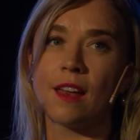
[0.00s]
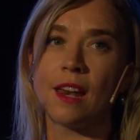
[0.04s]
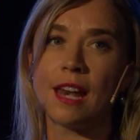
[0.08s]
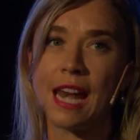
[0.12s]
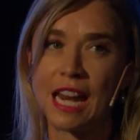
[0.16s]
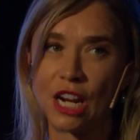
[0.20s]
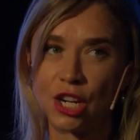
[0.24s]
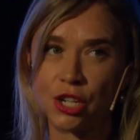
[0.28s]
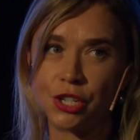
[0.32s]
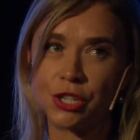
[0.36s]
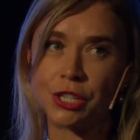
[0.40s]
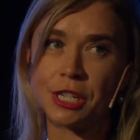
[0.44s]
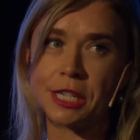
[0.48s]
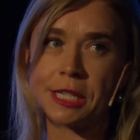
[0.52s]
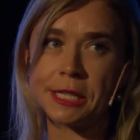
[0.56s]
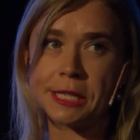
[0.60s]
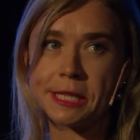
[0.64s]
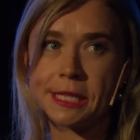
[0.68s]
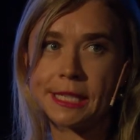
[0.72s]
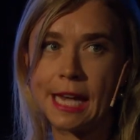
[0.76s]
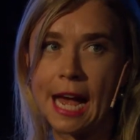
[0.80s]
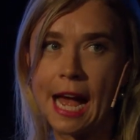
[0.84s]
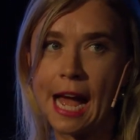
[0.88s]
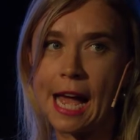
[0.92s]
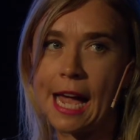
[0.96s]
nature
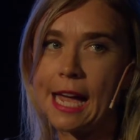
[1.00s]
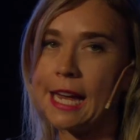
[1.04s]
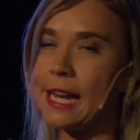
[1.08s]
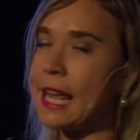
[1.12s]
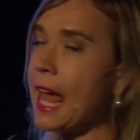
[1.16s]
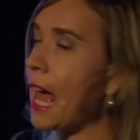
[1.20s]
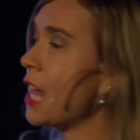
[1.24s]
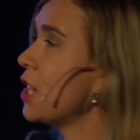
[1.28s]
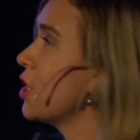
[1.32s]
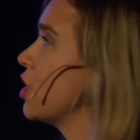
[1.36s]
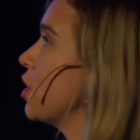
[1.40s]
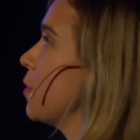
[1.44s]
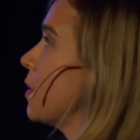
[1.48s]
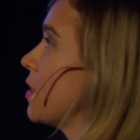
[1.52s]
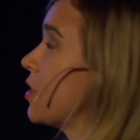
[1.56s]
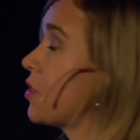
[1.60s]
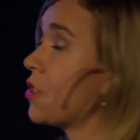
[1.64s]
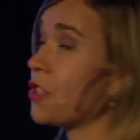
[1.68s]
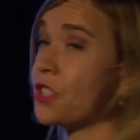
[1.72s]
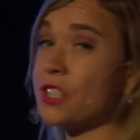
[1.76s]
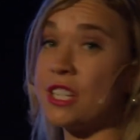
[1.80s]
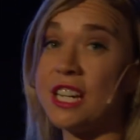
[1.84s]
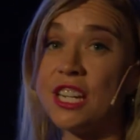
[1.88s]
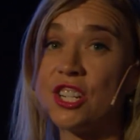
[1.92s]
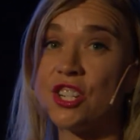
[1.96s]
inside and do it
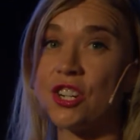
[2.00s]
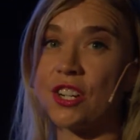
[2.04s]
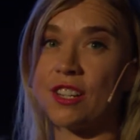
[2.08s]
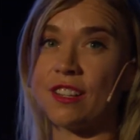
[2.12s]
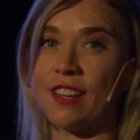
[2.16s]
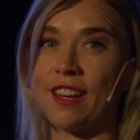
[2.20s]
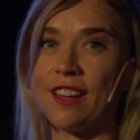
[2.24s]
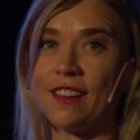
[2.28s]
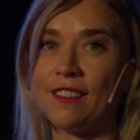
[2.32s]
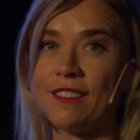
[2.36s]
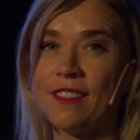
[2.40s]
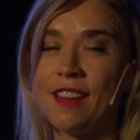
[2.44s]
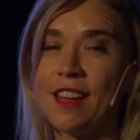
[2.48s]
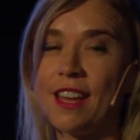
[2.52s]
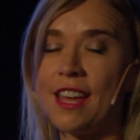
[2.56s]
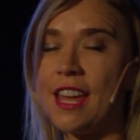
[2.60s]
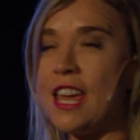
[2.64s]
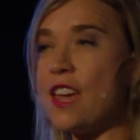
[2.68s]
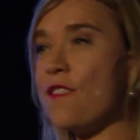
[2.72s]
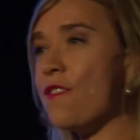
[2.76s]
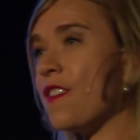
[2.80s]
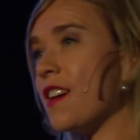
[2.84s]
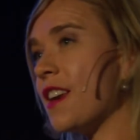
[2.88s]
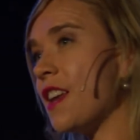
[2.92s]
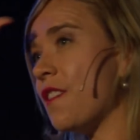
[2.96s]
strategically?
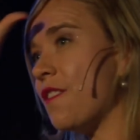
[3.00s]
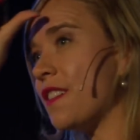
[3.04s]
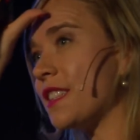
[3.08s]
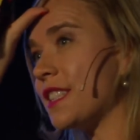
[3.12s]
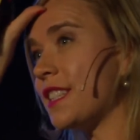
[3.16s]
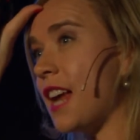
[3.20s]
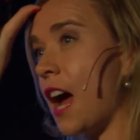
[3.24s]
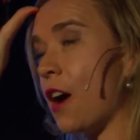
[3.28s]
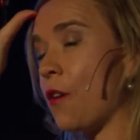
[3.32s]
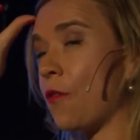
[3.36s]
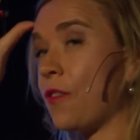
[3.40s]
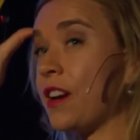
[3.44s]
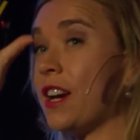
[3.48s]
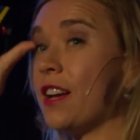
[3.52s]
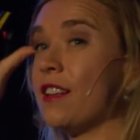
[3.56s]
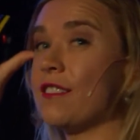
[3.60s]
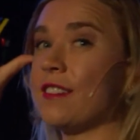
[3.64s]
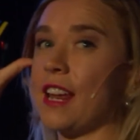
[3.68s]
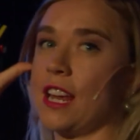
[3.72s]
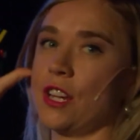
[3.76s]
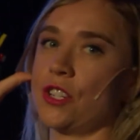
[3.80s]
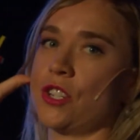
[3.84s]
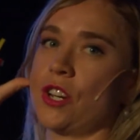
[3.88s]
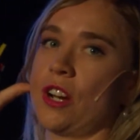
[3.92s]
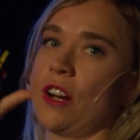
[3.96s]
Even if it's not real
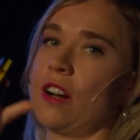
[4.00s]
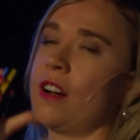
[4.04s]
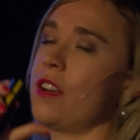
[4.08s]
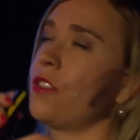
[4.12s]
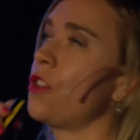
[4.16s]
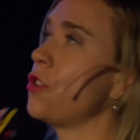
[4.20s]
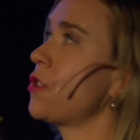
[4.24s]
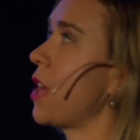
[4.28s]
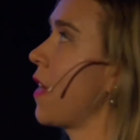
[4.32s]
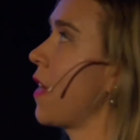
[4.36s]
nature, there's